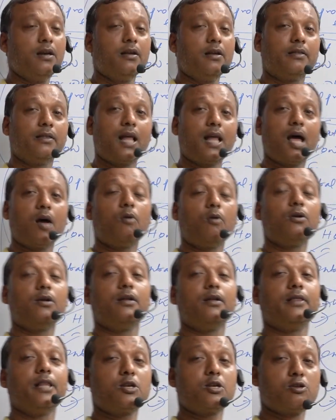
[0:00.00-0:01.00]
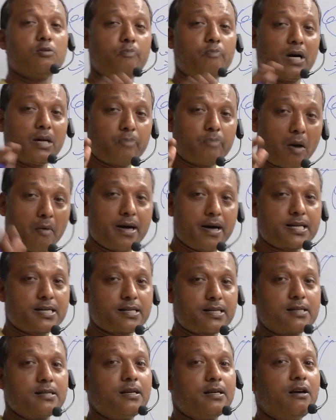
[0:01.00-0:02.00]
Now the
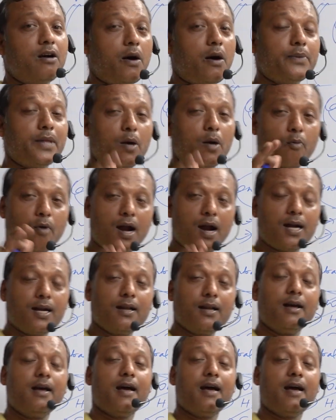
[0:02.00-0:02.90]
superpowers of the world,